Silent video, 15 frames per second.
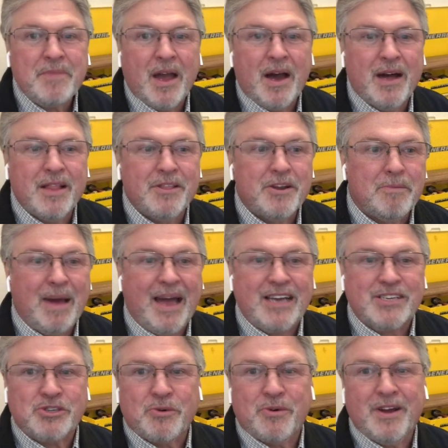A uh, little
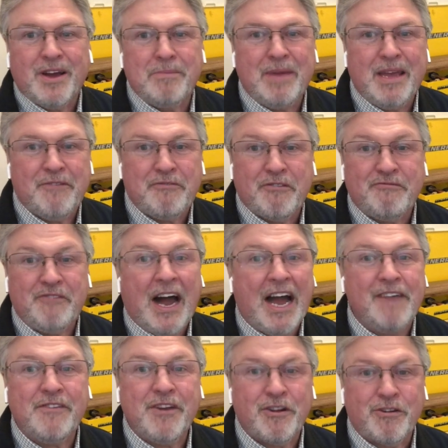backstory on me for
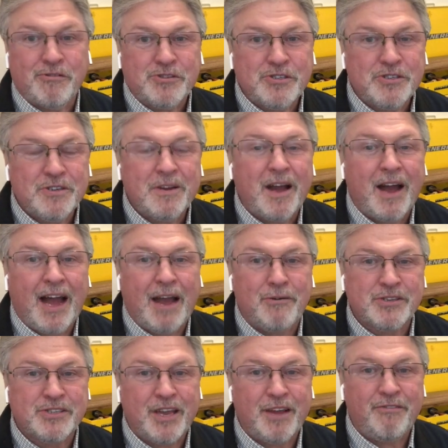five years, I
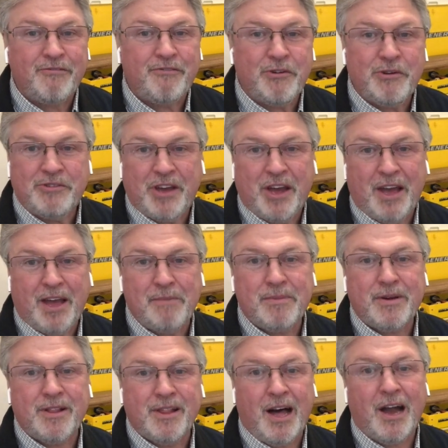was a full time
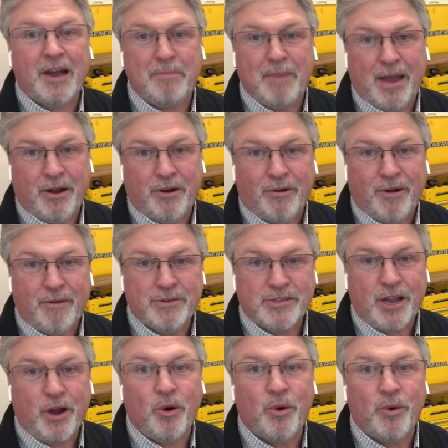clockmaker, I was
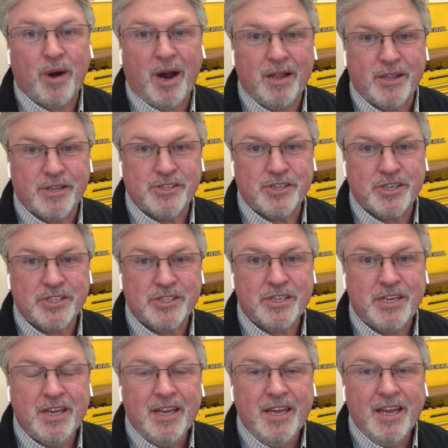a horologist.
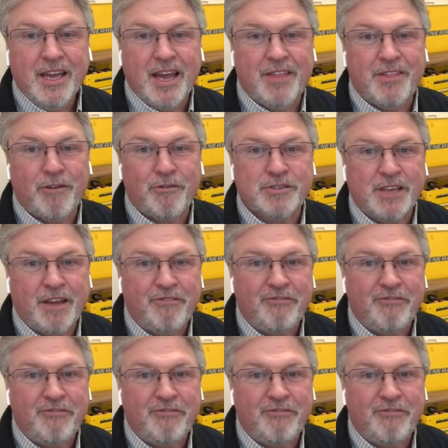And there was a